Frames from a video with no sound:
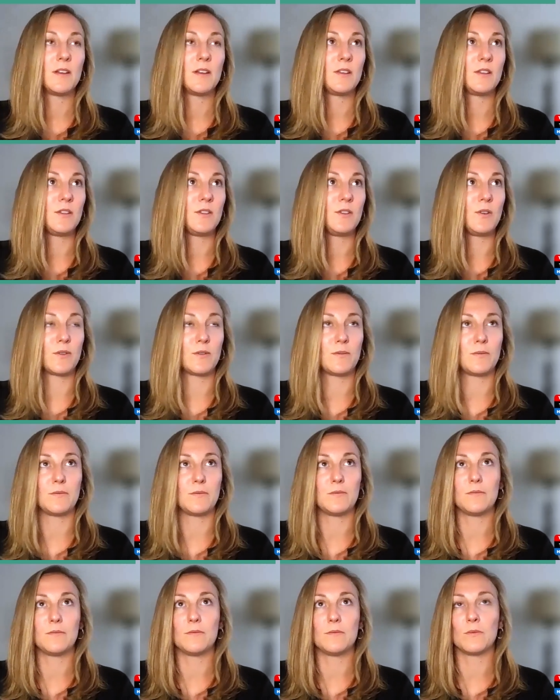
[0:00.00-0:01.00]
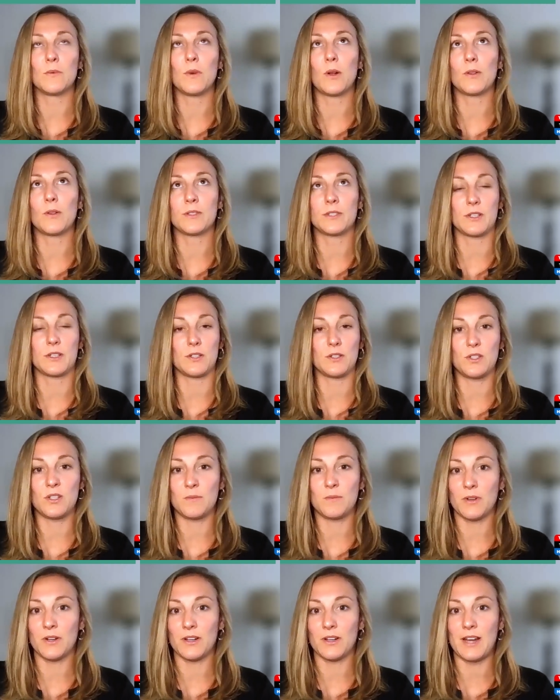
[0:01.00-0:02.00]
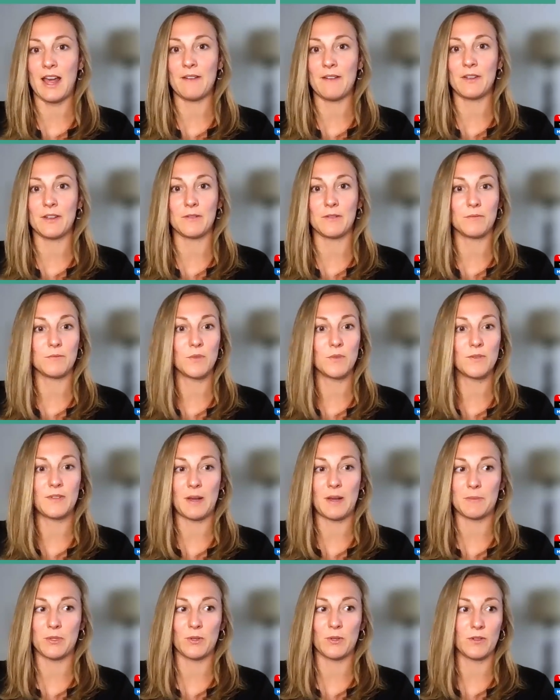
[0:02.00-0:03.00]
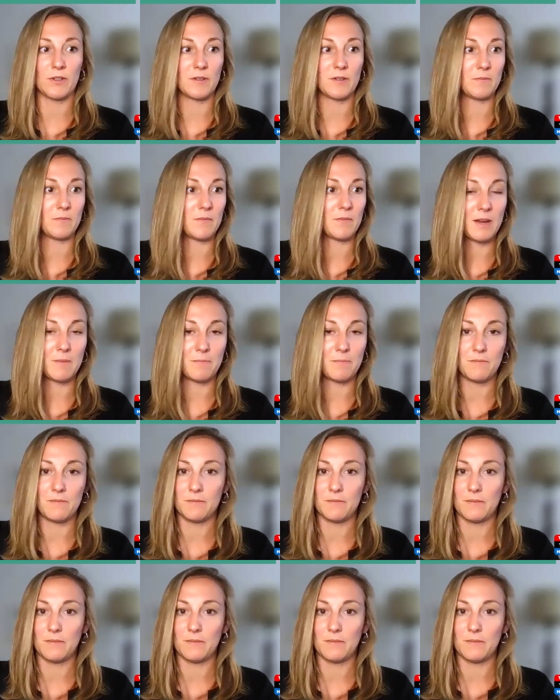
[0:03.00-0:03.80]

your role as a consumer and having rooftop solar and, and